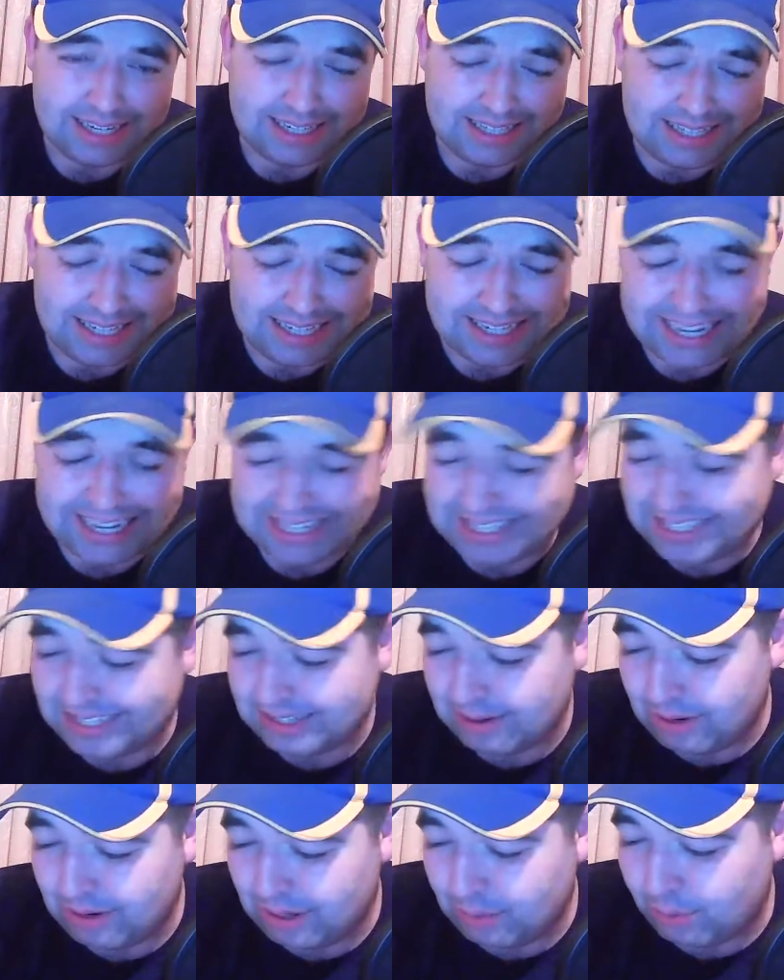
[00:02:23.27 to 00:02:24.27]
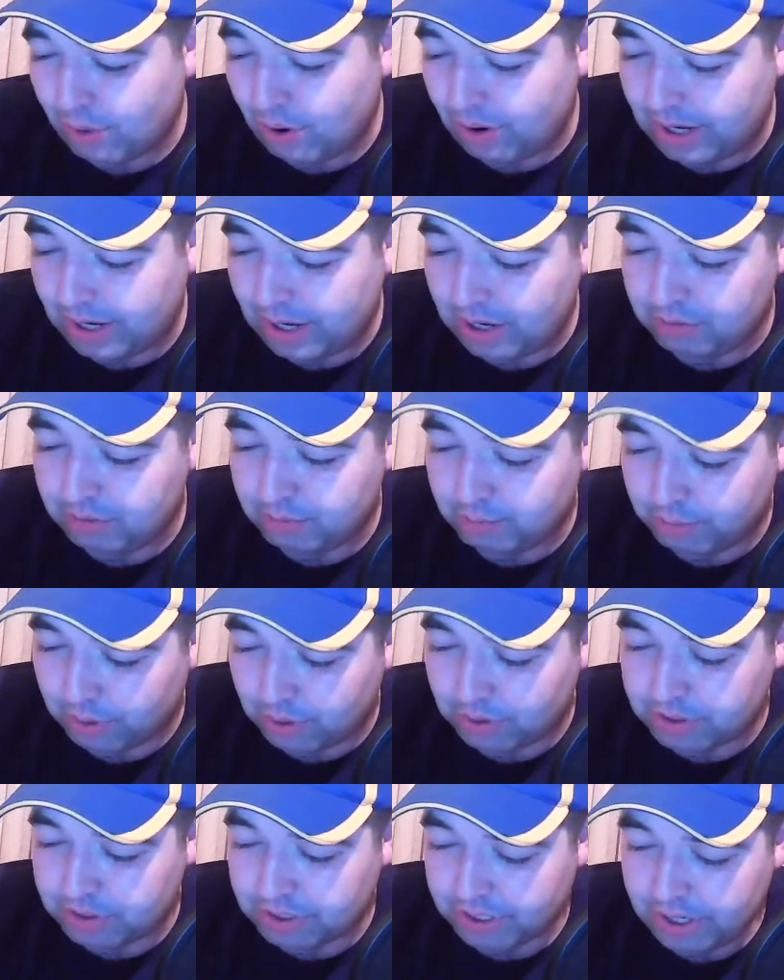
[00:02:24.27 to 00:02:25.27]
didn't necessarily work out,
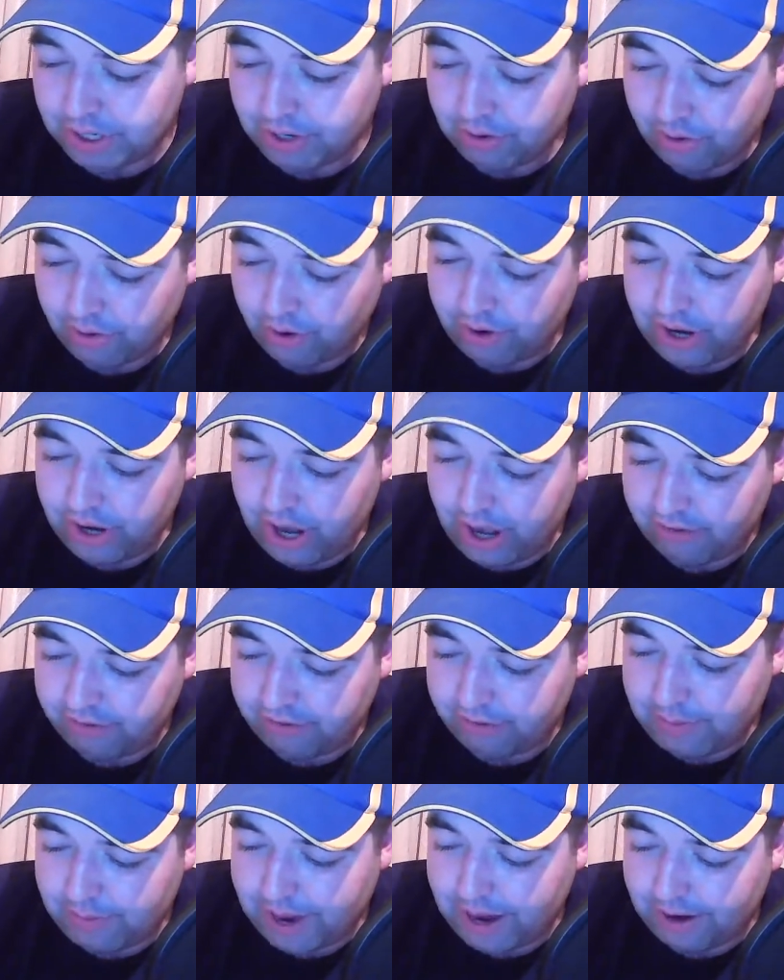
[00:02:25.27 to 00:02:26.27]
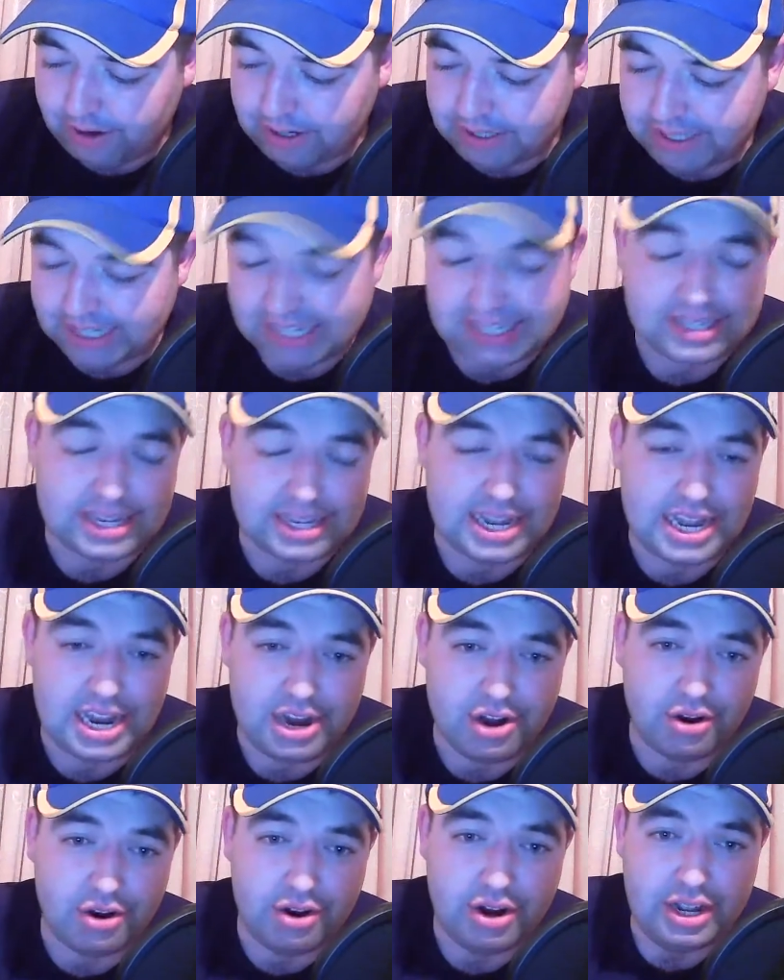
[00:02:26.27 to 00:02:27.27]
but running off a mark of 60
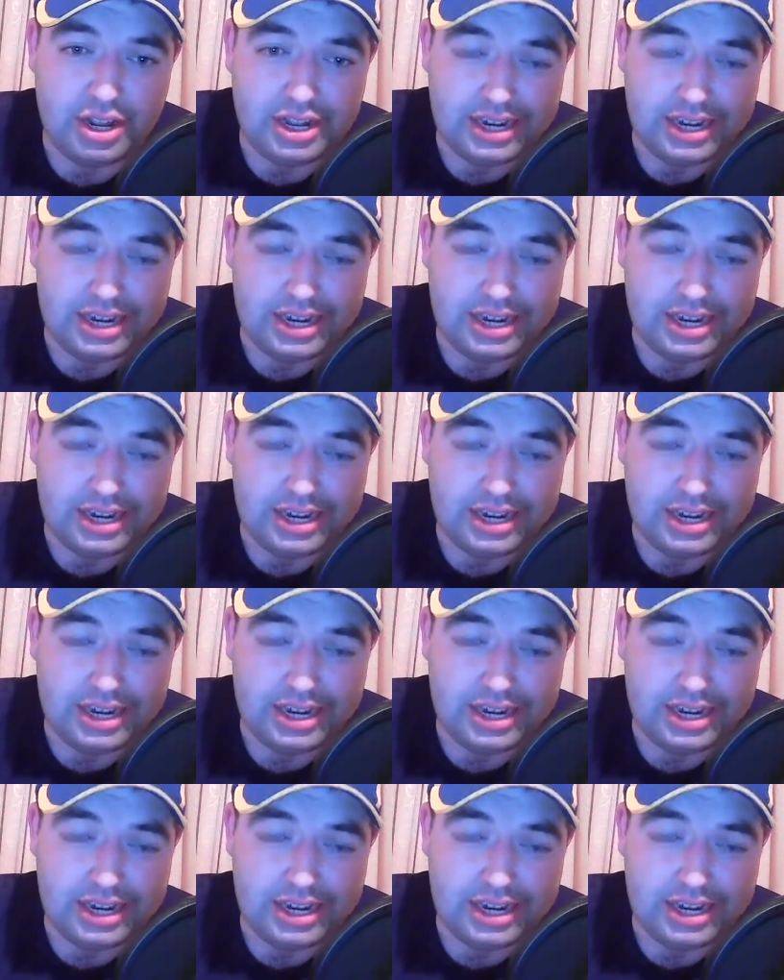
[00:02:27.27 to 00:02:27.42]
here.